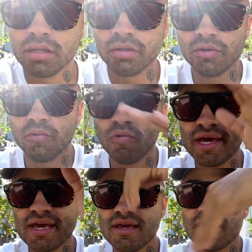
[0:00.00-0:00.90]
the
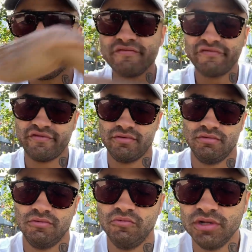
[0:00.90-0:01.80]
wave,
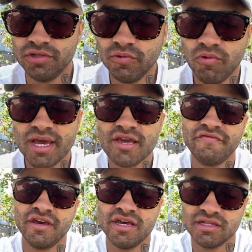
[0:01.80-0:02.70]
when the wave
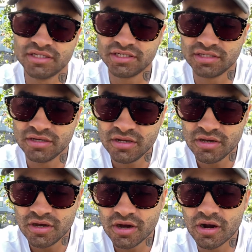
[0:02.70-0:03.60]
hits,
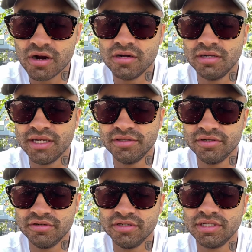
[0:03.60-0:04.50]
our
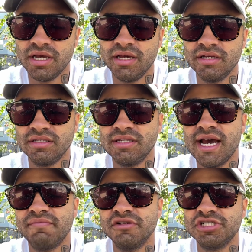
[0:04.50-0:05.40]
lenders and
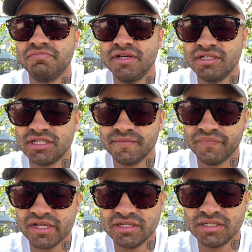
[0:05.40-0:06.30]
establishments
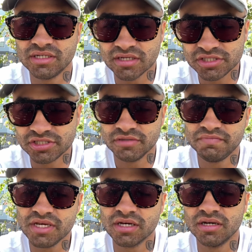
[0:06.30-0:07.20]
such
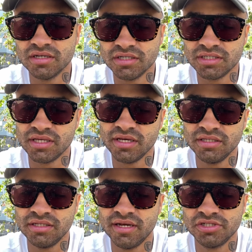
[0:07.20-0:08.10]
because the
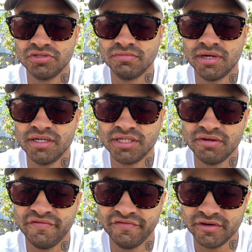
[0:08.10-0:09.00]
International
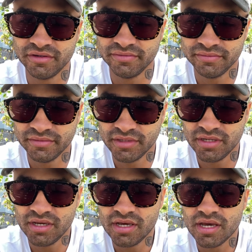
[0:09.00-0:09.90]
Monetary Fund
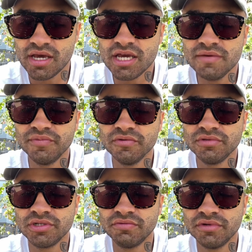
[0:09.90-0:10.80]
able
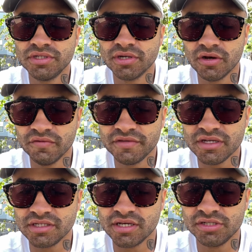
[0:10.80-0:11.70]
to resolve
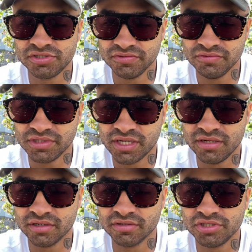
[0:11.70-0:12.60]
these issues in
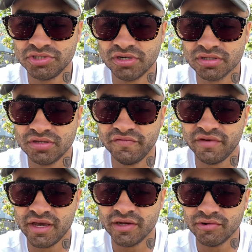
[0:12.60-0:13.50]
a constructive
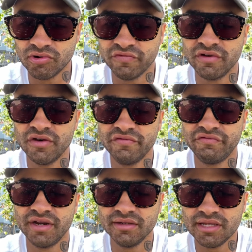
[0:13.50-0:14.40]
and
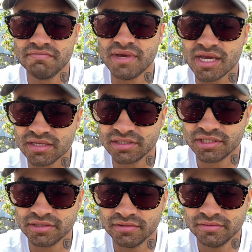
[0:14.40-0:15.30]
growth-friendly means.